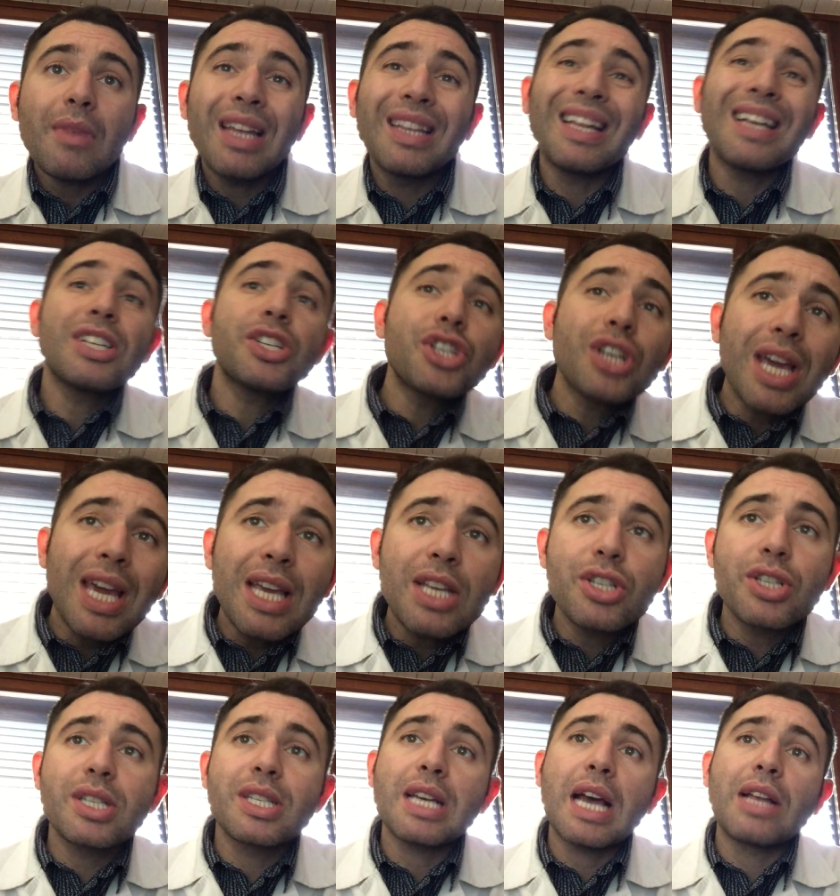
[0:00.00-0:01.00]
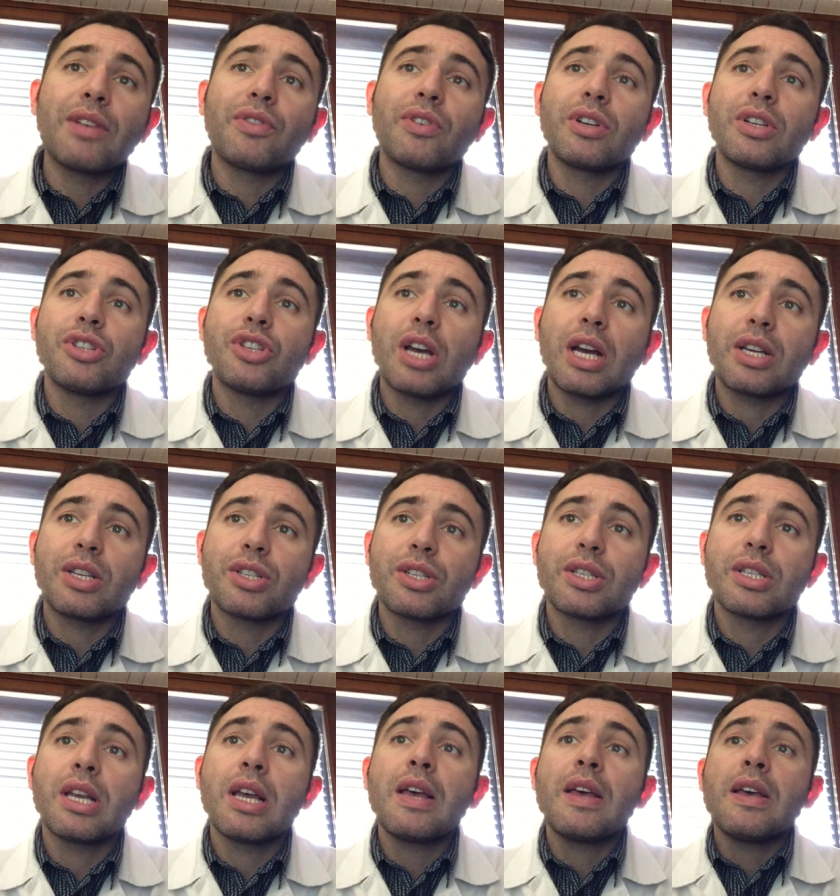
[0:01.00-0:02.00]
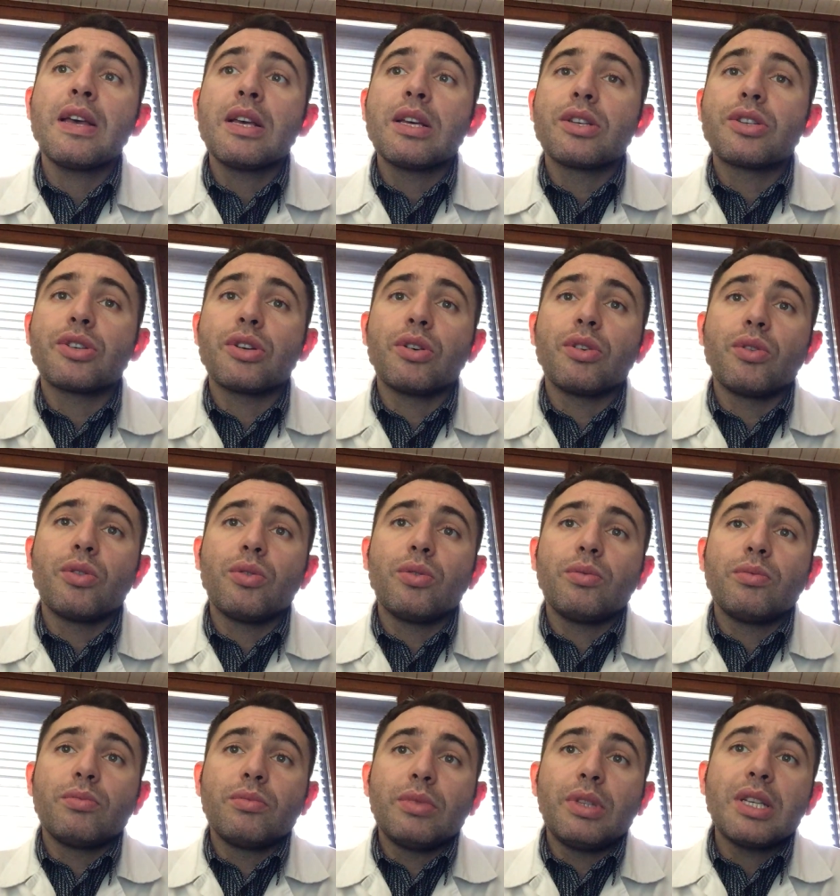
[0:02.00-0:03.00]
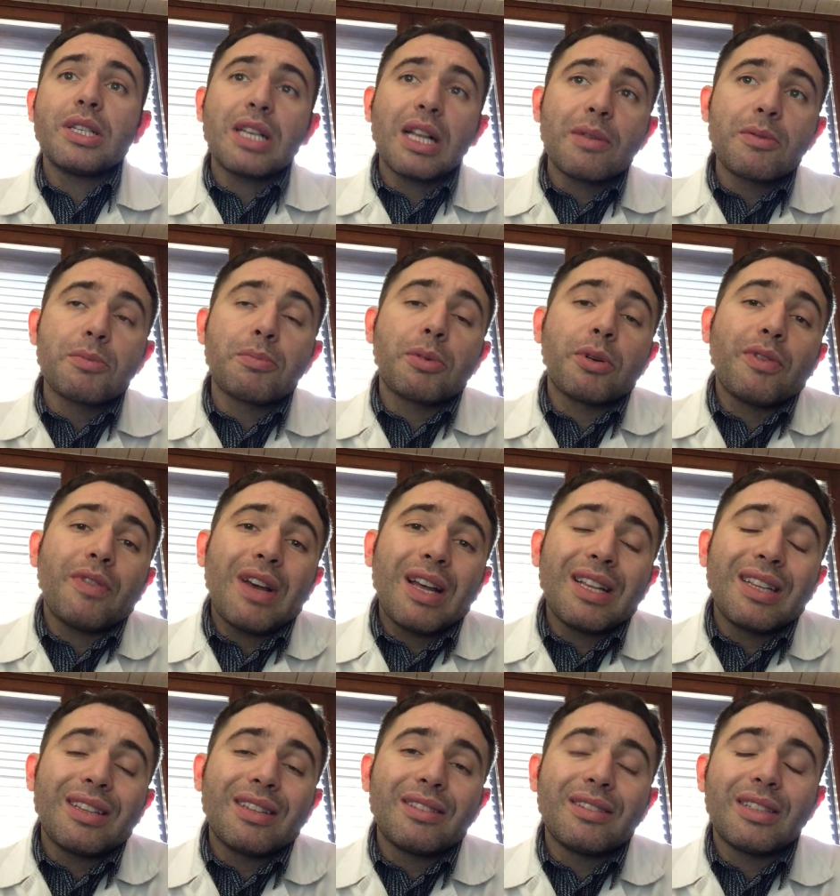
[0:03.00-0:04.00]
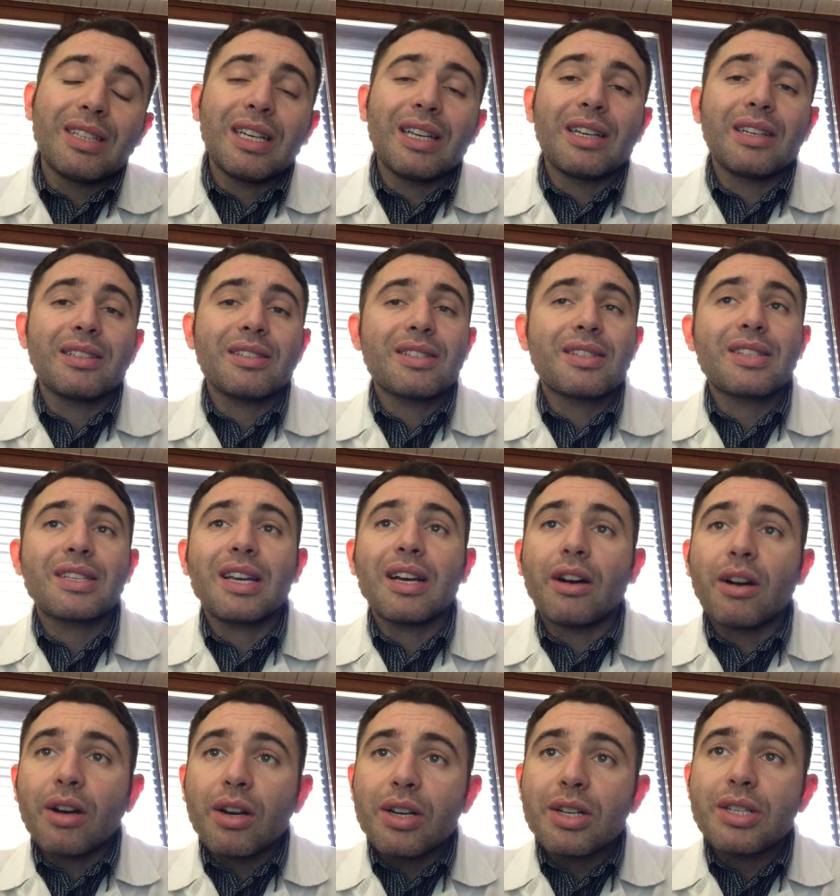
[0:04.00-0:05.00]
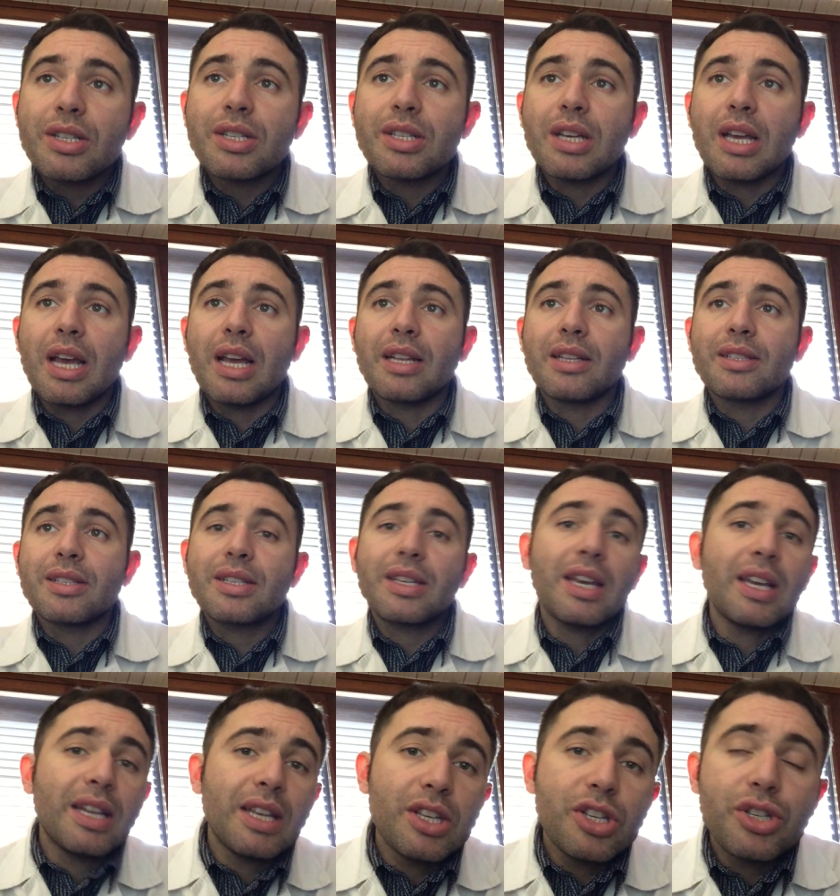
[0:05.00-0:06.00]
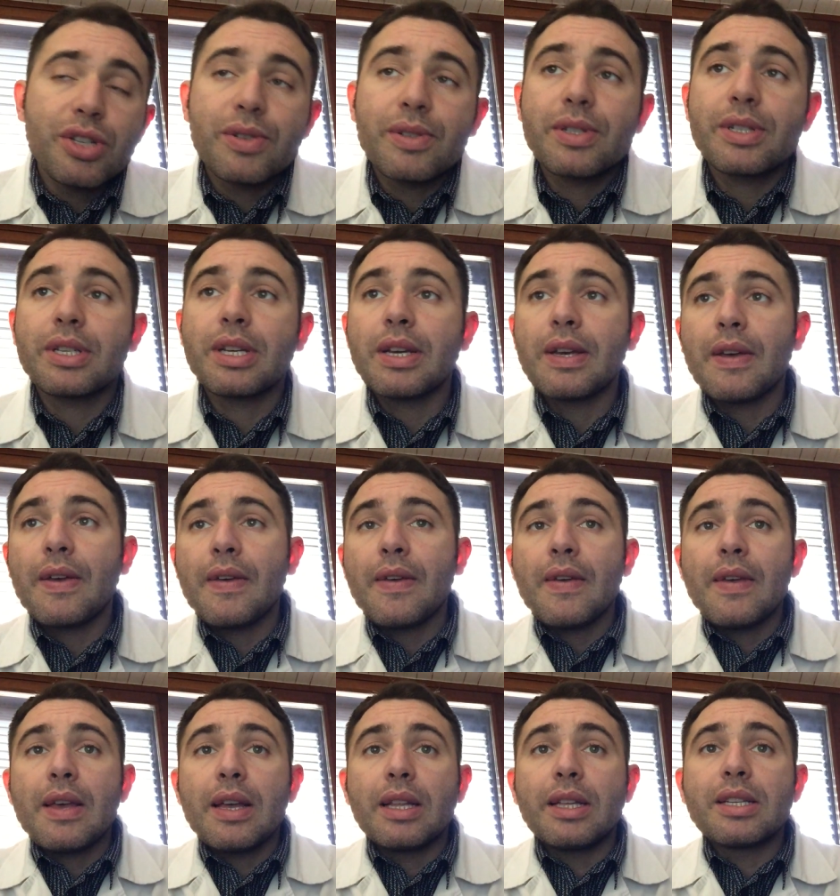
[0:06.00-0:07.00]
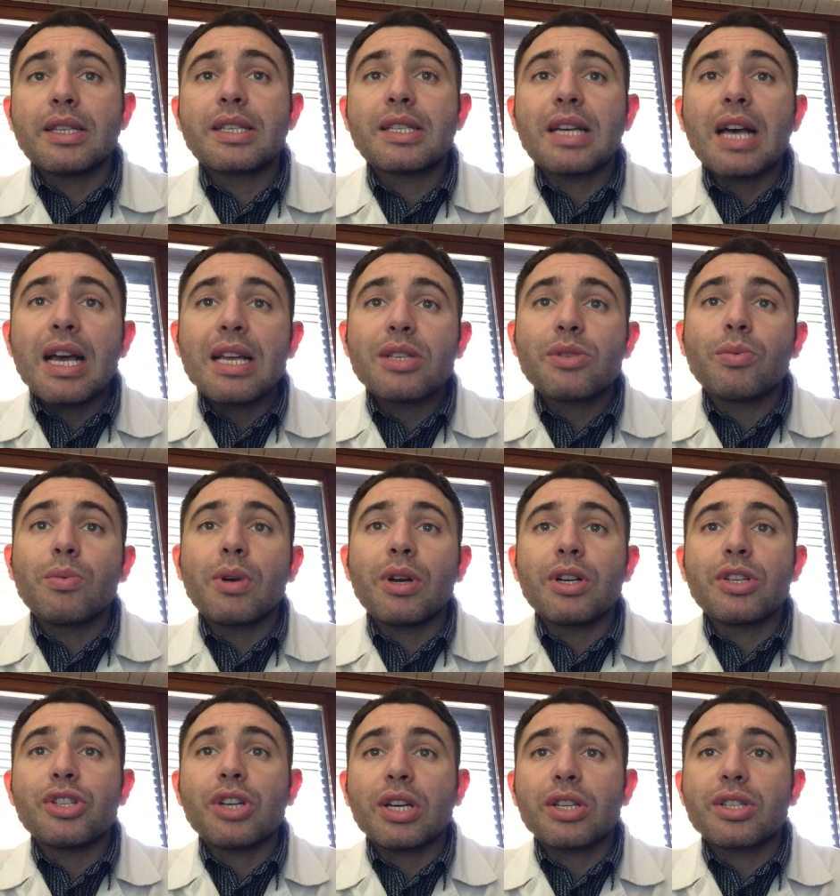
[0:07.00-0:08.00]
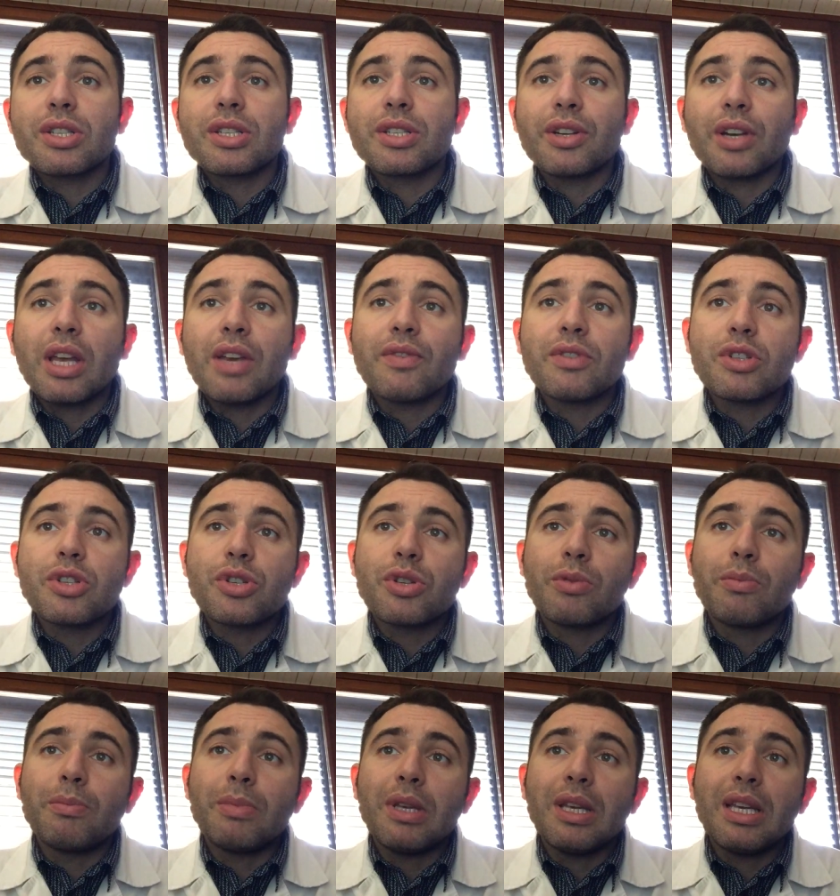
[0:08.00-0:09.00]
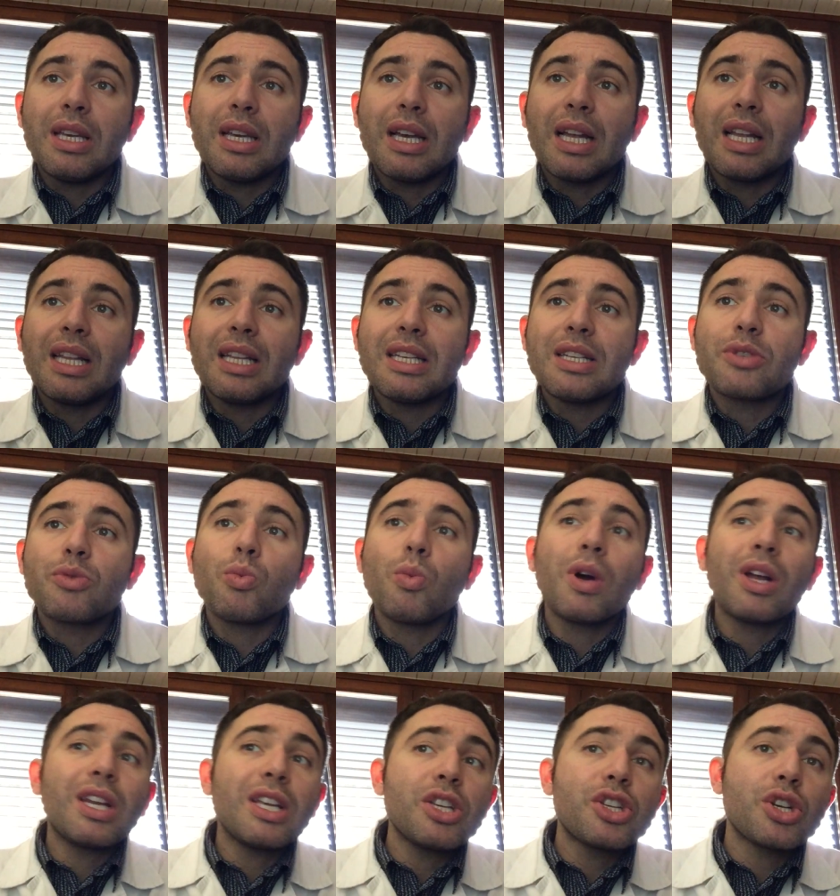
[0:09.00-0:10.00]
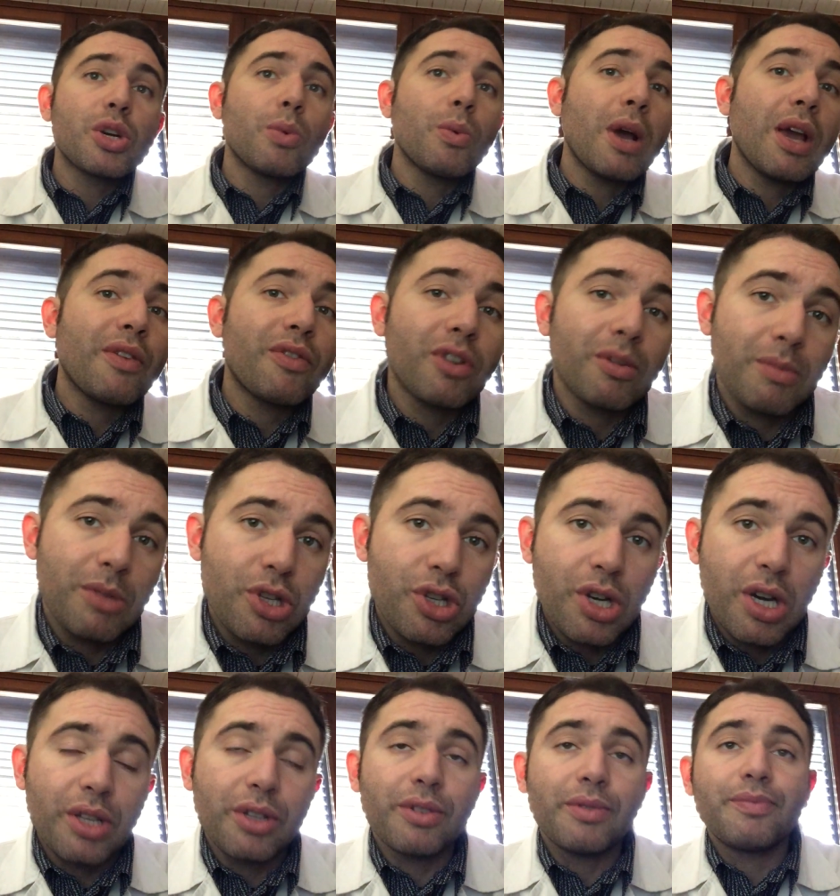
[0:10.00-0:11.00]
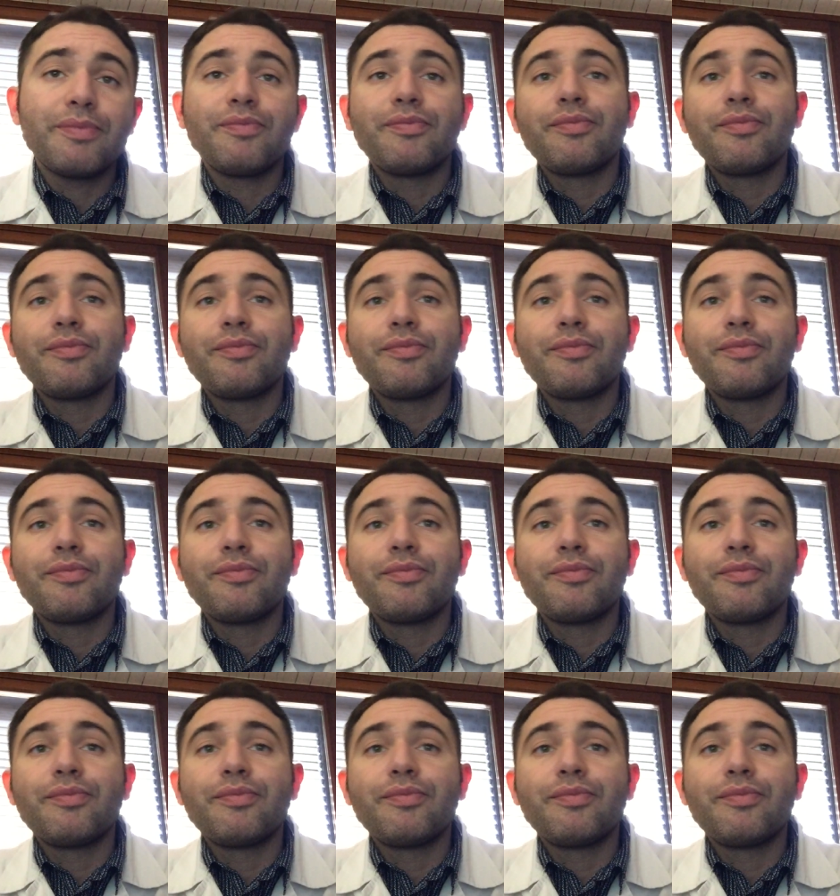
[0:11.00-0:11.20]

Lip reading: Then change the site for injections. So this helps preventing scars and skin issues. The sites where injections are given should be at least 1 inch away from each other.